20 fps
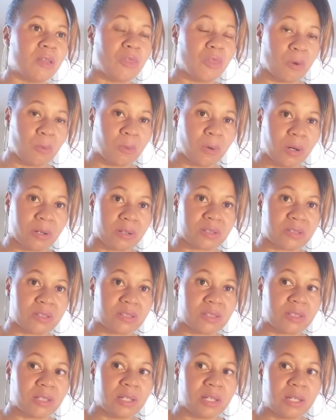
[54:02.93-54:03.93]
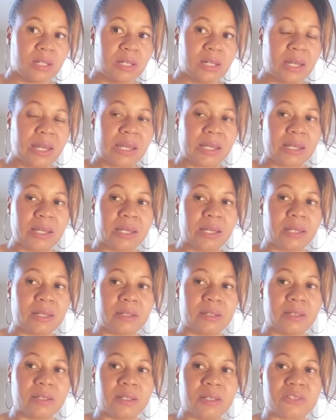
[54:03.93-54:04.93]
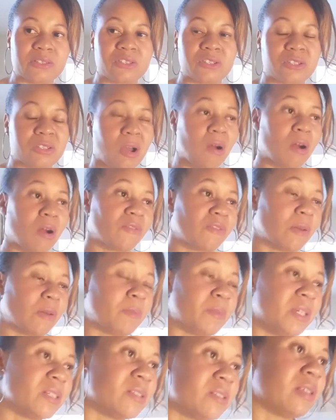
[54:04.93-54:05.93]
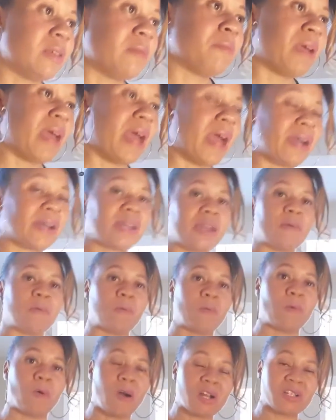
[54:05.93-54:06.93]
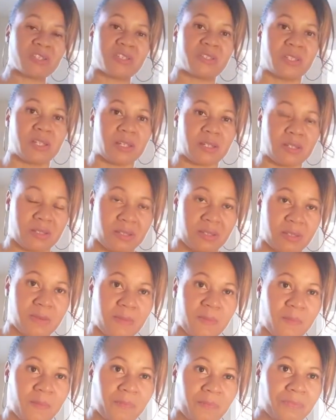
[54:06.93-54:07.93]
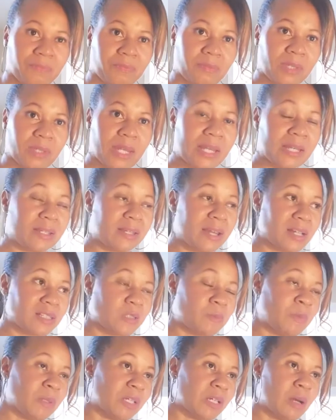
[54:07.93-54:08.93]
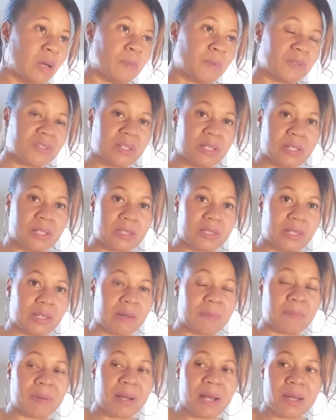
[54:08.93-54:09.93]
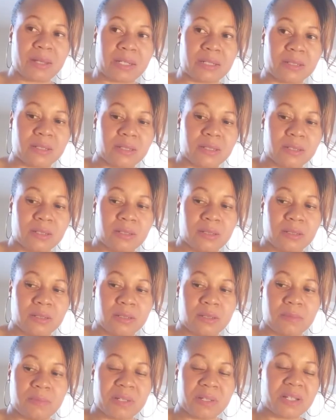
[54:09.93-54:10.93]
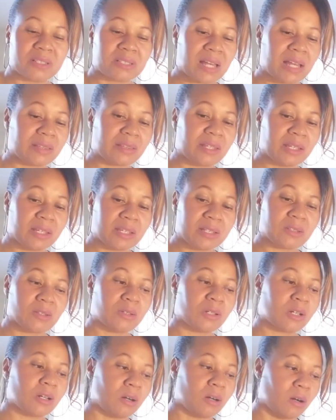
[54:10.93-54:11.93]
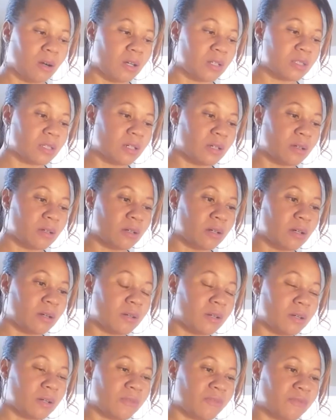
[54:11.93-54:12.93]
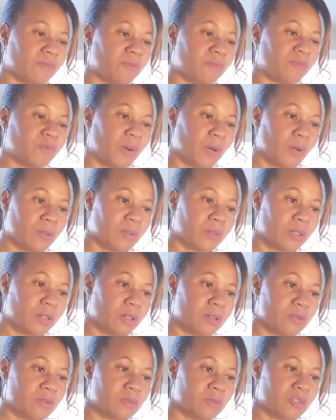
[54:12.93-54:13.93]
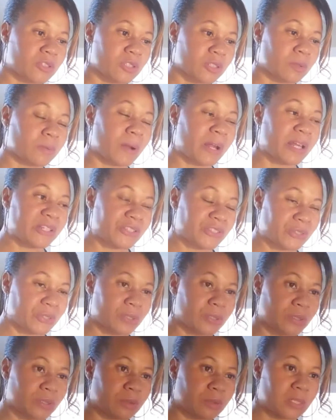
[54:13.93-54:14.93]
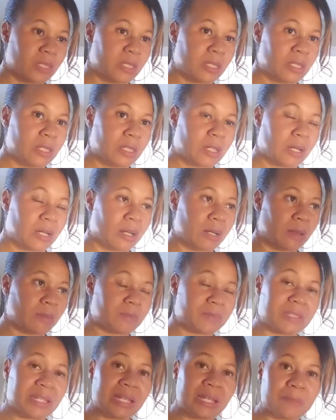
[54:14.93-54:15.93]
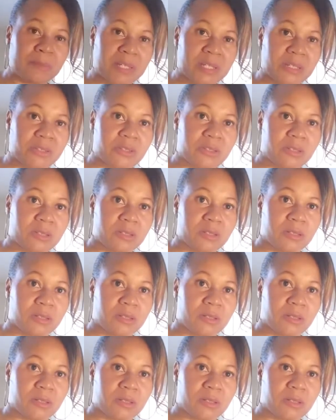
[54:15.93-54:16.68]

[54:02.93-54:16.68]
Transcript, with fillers: the worst, and it's just hard for me to sit back and watch this and not speak up or say anything about it because I think it's going to cause a, a, a further generational um, damage.